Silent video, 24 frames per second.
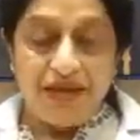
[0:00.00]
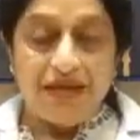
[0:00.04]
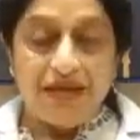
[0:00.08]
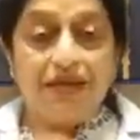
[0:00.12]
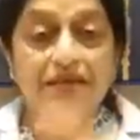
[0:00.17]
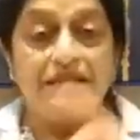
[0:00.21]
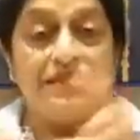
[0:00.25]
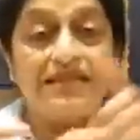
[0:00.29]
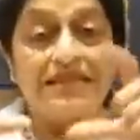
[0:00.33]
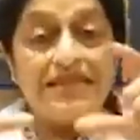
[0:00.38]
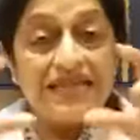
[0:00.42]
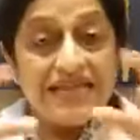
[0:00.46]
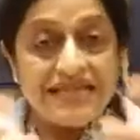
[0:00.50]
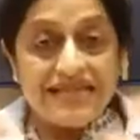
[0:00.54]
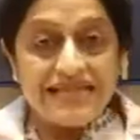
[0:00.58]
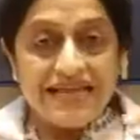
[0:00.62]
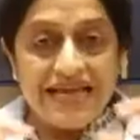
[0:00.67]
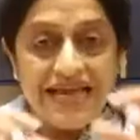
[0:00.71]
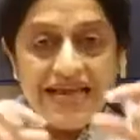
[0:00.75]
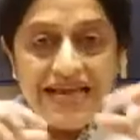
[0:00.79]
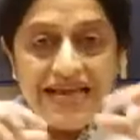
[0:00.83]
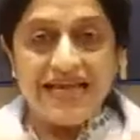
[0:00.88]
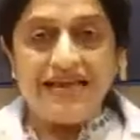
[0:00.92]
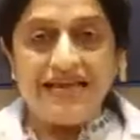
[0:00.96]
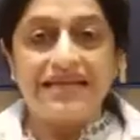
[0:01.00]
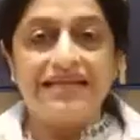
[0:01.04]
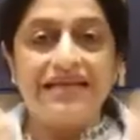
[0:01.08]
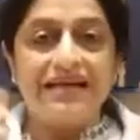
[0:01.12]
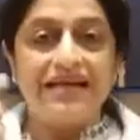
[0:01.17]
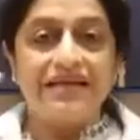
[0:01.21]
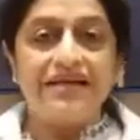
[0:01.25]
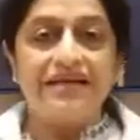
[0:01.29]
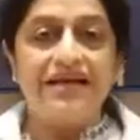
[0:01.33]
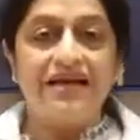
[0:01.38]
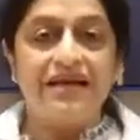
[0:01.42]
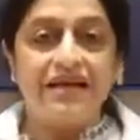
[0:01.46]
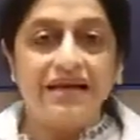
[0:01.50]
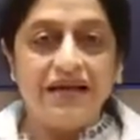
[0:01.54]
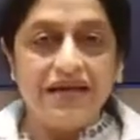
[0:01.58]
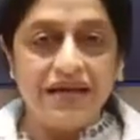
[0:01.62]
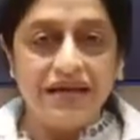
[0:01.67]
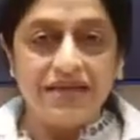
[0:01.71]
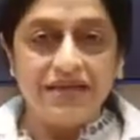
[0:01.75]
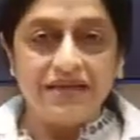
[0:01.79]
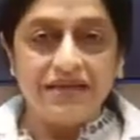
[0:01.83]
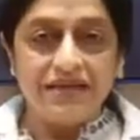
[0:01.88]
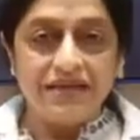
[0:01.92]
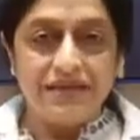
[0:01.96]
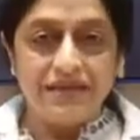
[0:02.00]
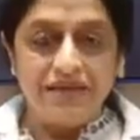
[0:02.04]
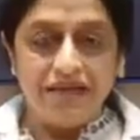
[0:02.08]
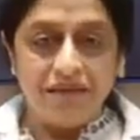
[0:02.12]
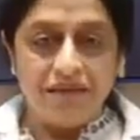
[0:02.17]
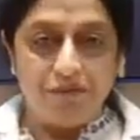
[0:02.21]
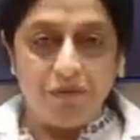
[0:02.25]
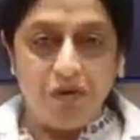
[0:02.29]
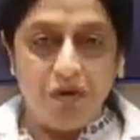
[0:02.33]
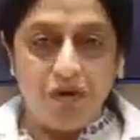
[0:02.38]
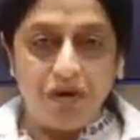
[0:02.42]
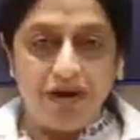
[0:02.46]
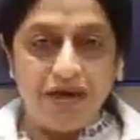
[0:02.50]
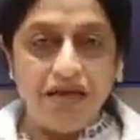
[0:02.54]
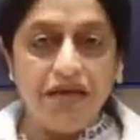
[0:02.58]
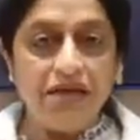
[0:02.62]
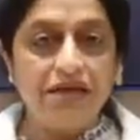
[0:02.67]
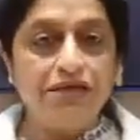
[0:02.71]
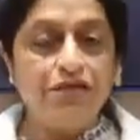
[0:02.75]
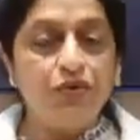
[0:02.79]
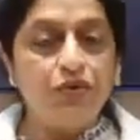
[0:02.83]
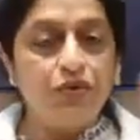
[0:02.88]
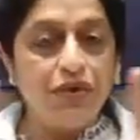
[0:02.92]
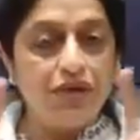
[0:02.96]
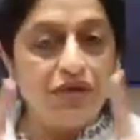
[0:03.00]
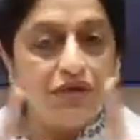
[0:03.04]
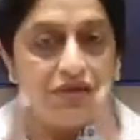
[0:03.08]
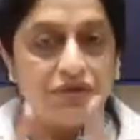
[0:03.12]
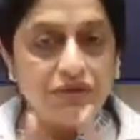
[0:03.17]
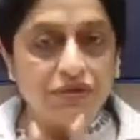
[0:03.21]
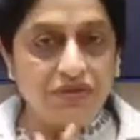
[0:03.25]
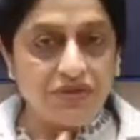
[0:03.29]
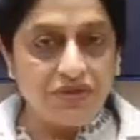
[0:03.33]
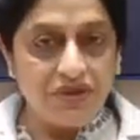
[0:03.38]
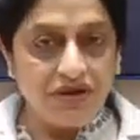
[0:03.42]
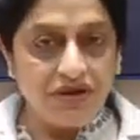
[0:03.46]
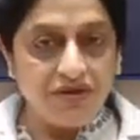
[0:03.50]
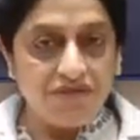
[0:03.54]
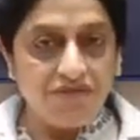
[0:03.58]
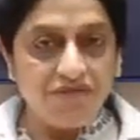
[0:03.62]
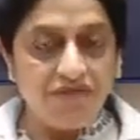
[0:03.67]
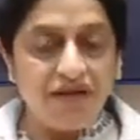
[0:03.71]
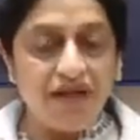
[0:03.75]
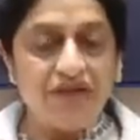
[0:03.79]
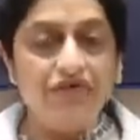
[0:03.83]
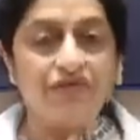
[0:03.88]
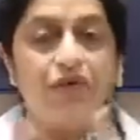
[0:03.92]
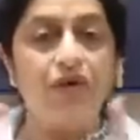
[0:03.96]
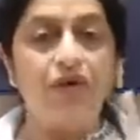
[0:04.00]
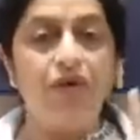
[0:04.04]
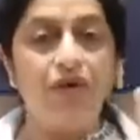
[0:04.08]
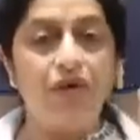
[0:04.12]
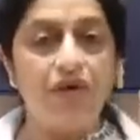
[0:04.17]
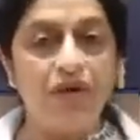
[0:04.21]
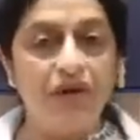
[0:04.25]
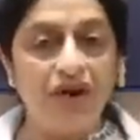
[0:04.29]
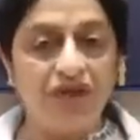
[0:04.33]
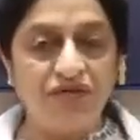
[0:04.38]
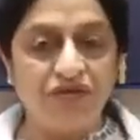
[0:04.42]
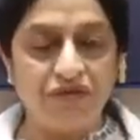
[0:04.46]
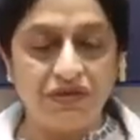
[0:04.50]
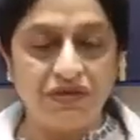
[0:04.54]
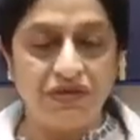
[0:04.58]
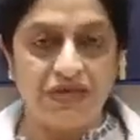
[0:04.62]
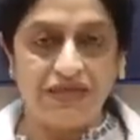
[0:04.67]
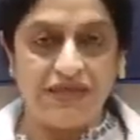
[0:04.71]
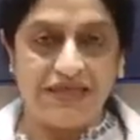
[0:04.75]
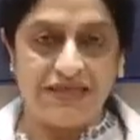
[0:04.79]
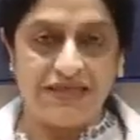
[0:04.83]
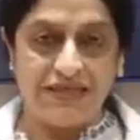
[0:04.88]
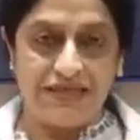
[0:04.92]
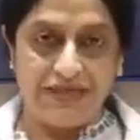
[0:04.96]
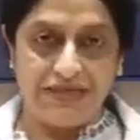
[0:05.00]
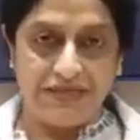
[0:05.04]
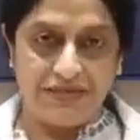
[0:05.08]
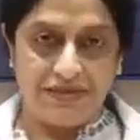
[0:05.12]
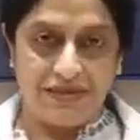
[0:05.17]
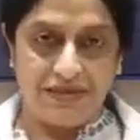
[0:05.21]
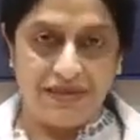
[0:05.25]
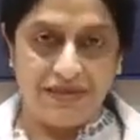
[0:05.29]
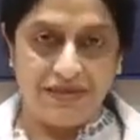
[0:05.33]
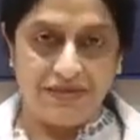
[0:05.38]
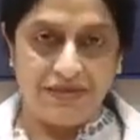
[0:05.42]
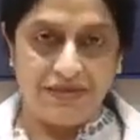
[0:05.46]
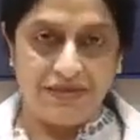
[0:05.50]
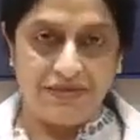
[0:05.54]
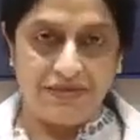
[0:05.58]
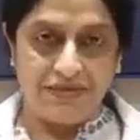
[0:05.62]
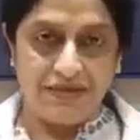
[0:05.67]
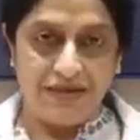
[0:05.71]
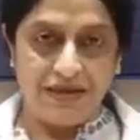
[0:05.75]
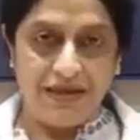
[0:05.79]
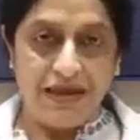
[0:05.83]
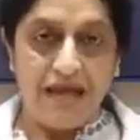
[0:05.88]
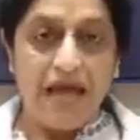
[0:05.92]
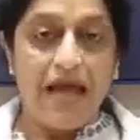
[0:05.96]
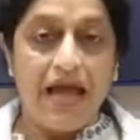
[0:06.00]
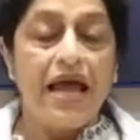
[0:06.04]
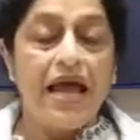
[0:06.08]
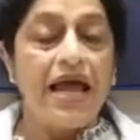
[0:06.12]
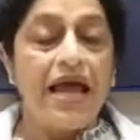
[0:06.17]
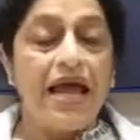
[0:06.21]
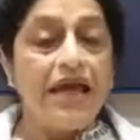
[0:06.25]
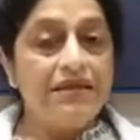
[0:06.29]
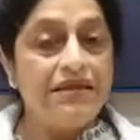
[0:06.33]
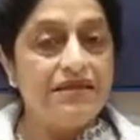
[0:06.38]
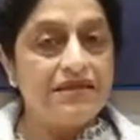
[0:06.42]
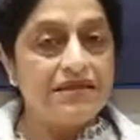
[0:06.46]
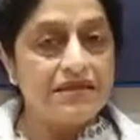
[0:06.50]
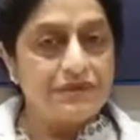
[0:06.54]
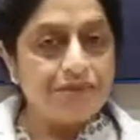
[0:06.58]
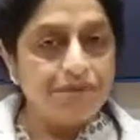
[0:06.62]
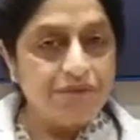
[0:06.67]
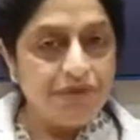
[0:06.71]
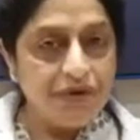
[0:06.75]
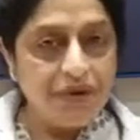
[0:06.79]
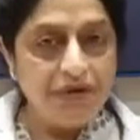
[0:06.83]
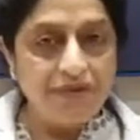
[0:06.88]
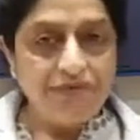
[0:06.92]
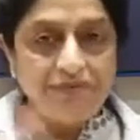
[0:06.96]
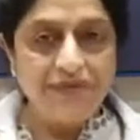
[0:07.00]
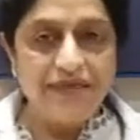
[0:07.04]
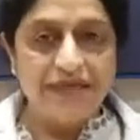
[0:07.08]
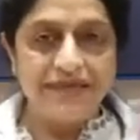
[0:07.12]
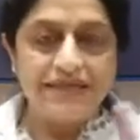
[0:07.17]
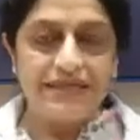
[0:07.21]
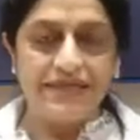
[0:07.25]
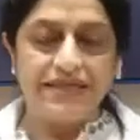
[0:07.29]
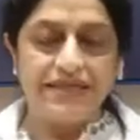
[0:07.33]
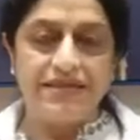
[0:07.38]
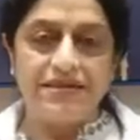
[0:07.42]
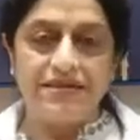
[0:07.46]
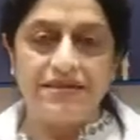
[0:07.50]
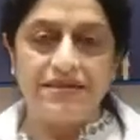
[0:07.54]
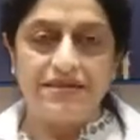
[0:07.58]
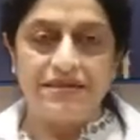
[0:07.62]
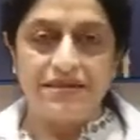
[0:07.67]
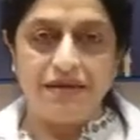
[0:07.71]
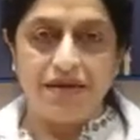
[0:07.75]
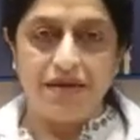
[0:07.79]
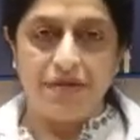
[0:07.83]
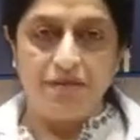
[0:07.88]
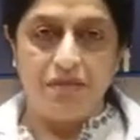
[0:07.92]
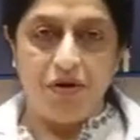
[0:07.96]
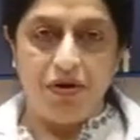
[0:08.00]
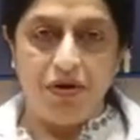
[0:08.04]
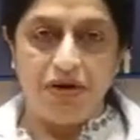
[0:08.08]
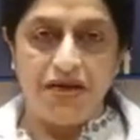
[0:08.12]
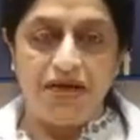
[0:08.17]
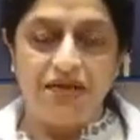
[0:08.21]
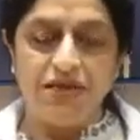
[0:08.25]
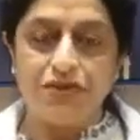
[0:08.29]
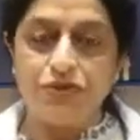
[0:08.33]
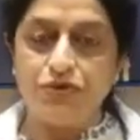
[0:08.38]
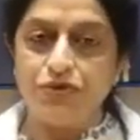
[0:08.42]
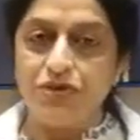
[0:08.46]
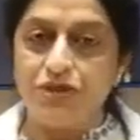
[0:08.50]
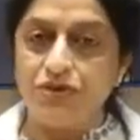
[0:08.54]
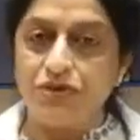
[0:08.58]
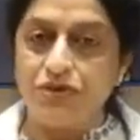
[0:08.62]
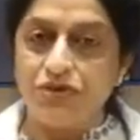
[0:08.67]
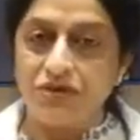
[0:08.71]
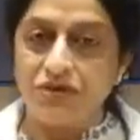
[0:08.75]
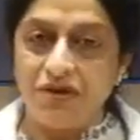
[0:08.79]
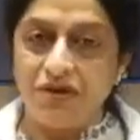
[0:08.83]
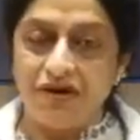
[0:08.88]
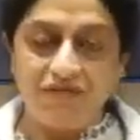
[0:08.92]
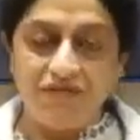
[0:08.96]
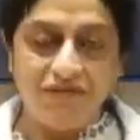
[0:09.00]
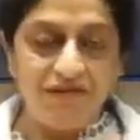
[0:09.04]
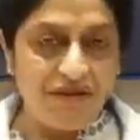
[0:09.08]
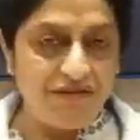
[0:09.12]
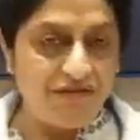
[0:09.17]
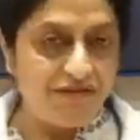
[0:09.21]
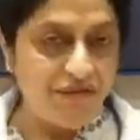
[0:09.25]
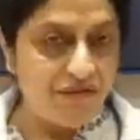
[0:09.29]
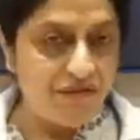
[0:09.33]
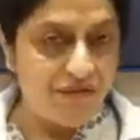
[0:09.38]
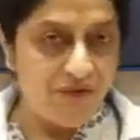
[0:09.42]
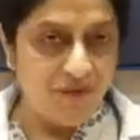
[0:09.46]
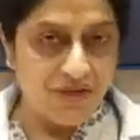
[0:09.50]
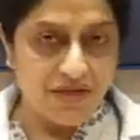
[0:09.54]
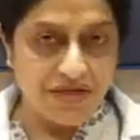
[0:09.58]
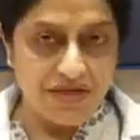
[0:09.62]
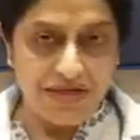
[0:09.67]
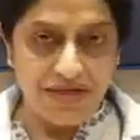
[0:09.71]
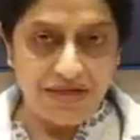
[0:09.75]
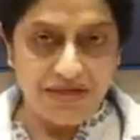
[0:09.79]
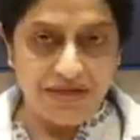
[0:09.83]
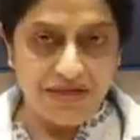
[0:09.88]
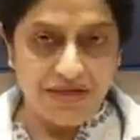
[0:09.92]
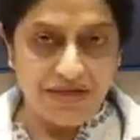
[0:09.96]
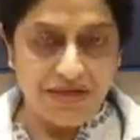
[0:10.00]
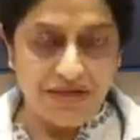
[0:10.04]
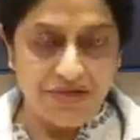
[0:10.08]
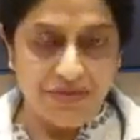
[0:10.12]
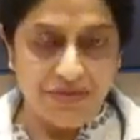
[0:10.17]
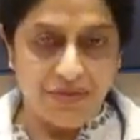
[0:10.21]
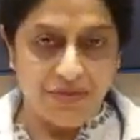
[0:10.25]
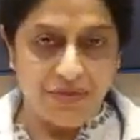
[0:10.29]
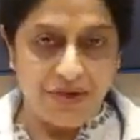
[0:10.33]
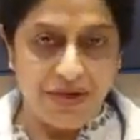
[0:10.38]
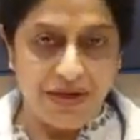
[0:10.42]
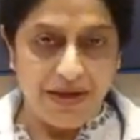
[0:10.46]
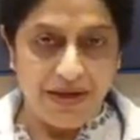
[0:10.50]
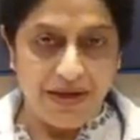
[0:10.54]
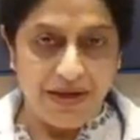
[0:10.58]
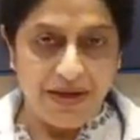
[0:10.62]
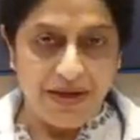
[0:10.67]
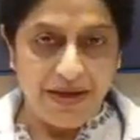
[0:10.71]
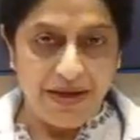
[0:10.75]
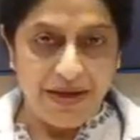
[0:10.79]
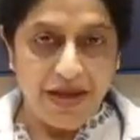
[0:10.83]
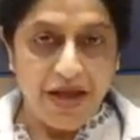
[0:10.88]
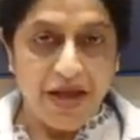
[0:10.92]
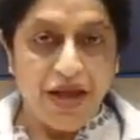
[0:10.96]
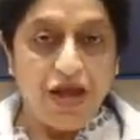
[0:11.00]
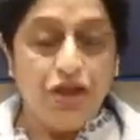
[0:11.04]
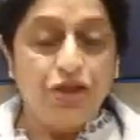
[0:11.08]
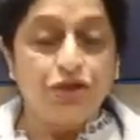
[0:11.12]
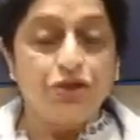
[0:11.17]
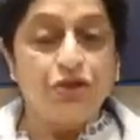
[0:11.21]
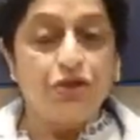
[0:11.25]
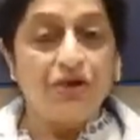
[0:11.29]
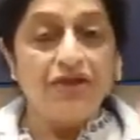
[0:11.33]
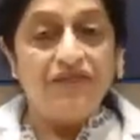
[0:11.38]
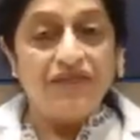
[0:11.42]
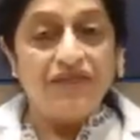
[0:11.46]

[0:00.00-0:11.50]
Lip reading: This egg that they release in their body is going to survive only for 36 hours. And the sperm that enters her body is going to survive for 48 hours only. So if